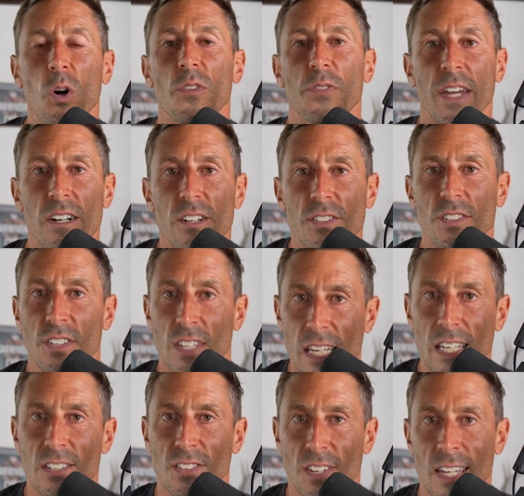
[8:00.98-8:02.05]
put their
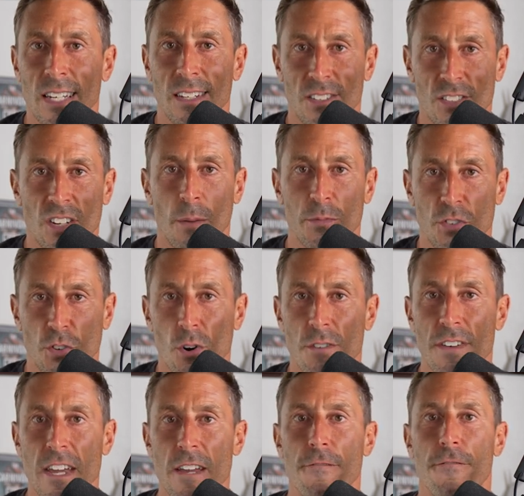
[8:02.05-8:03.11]
seeds in some sort
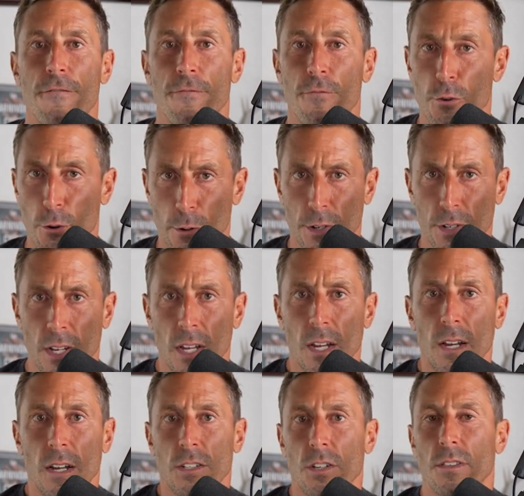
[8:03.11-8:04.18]
of a fruit.
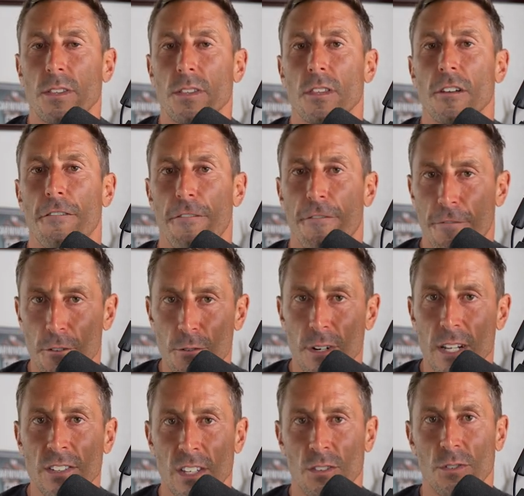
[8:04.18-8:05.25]
So the
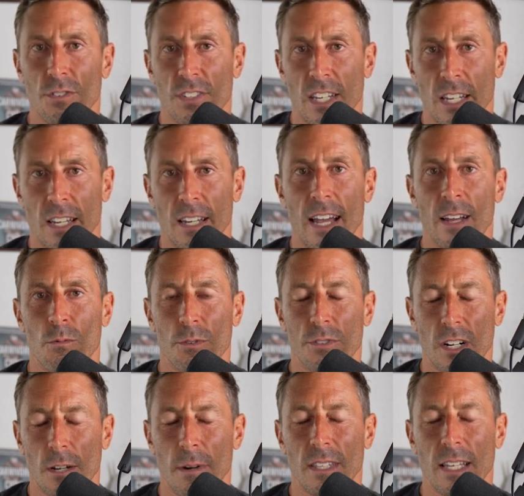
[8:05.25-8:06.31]
fruit is interesting, and we'll
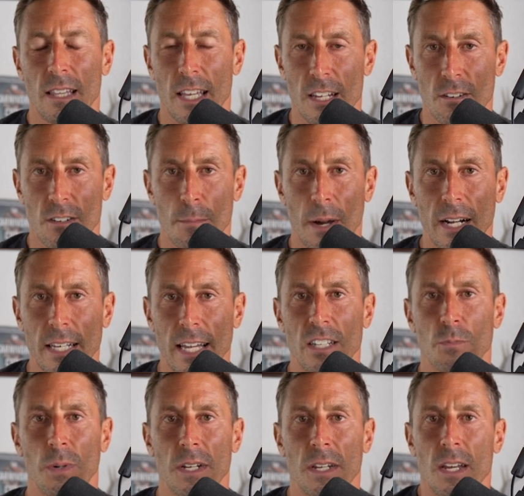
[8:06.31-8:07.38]
talk about that later in the
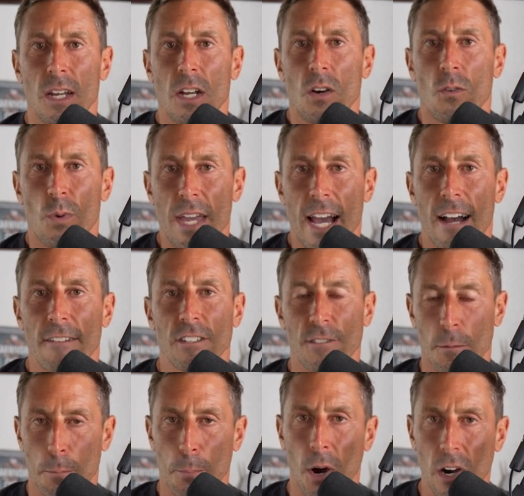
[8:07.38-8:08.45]
podcast, but we have
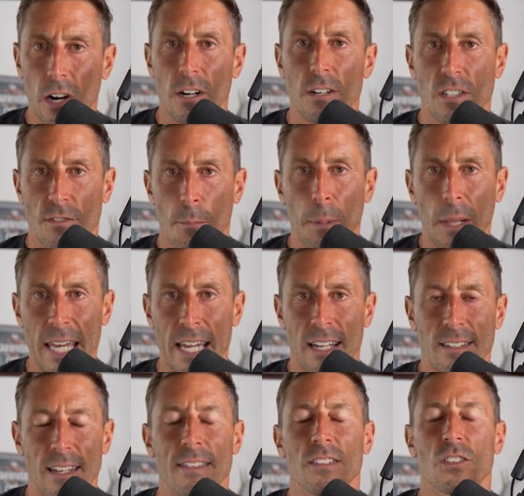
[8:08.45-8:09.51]
different parts of a
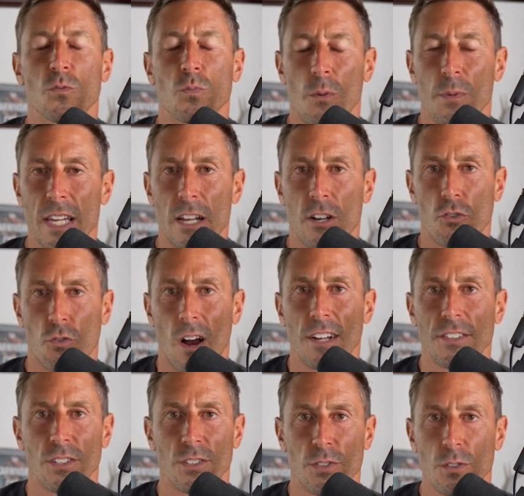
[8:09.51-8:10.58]
plant, and this is where we
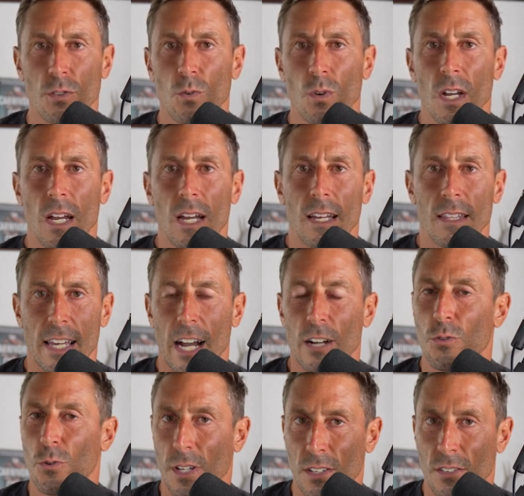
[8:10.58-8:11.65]
cross into the
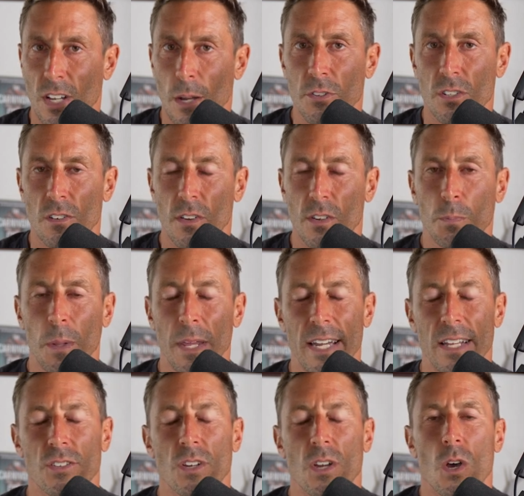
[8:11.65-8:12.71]
actual consumption of those
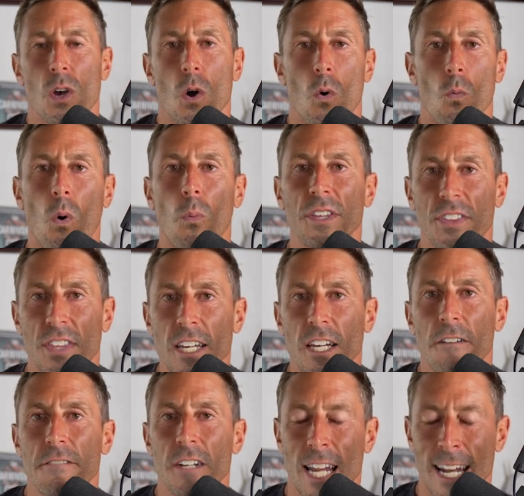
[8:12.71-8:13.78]
plants. What we think
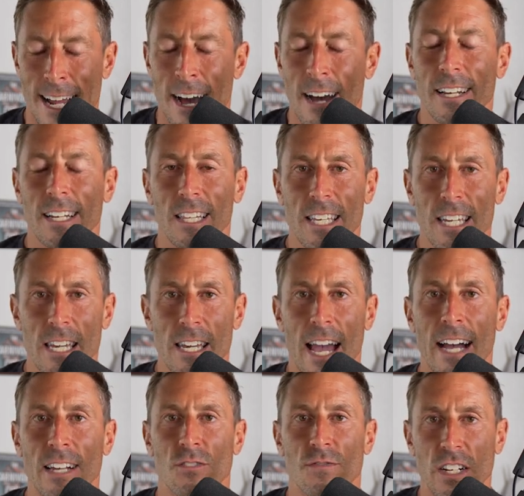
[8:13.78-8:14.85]
of canonically
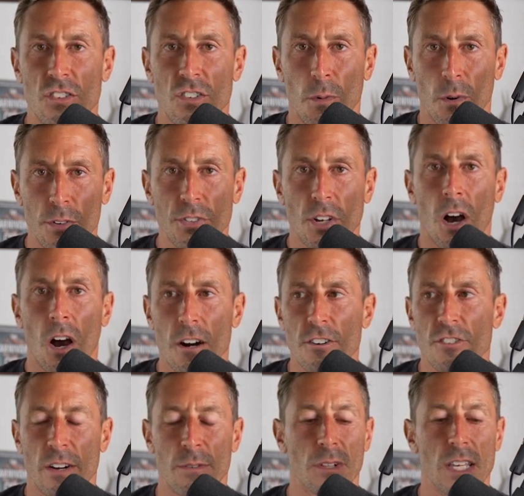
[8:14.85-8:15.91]
as vegetables are
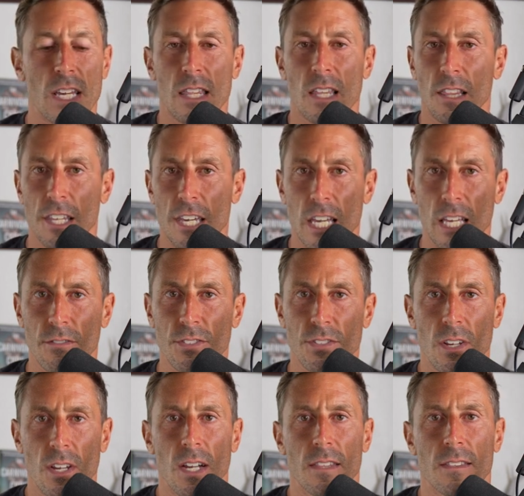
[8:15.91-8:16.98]
generally the
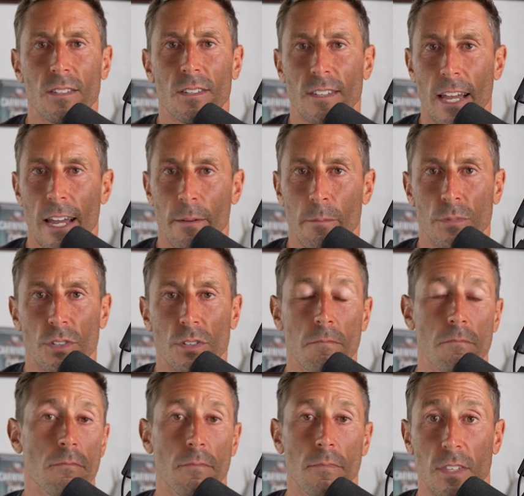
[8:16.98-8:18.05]
leaves, the stems,
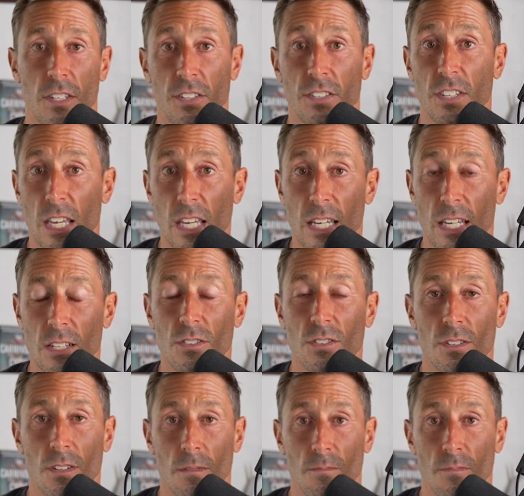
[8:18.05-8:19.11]
the
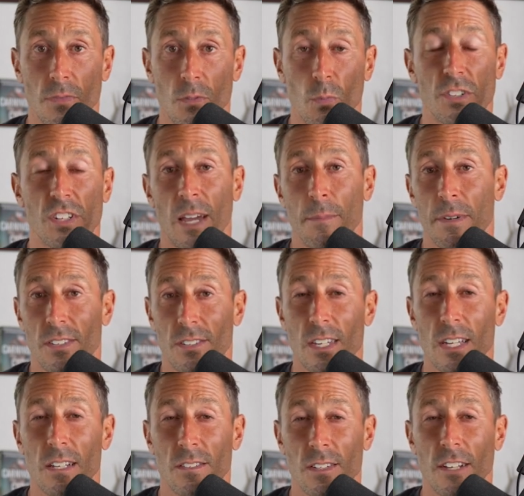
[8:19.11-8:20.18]
seeds, which can be
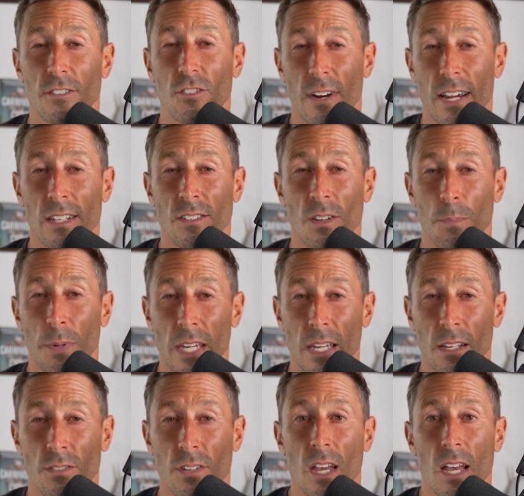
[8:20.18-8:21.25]
seeds, nuts, grains, and
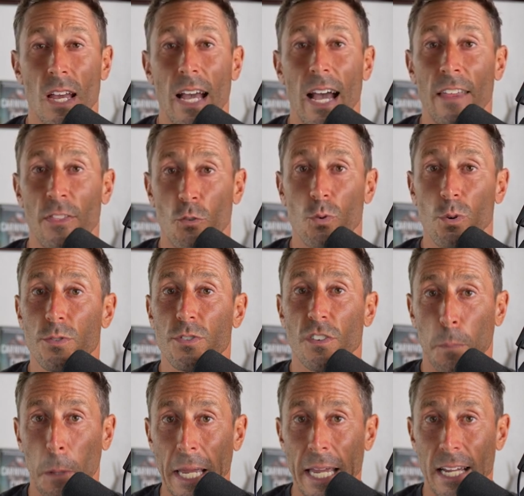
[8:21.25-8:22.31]
beans, and the roots
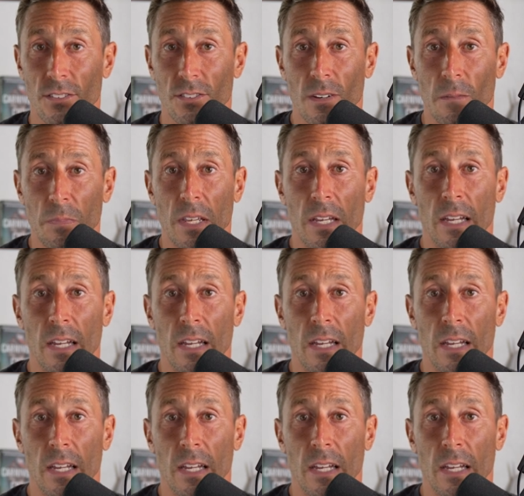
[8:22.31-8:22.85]
of plants.